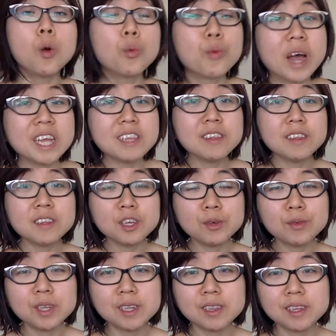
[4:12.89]
Rather than
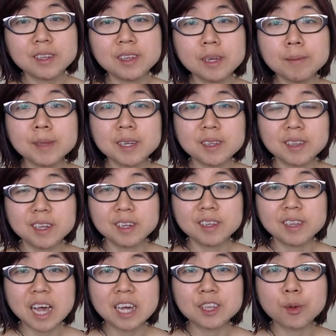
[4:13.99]
using these
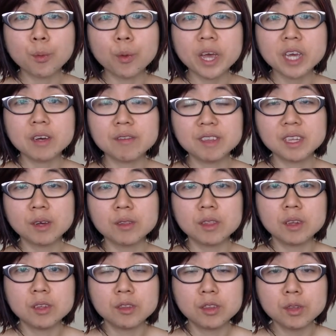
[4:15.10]
substances as a way of
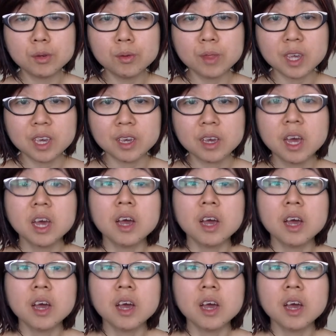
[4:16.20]
self-soothing,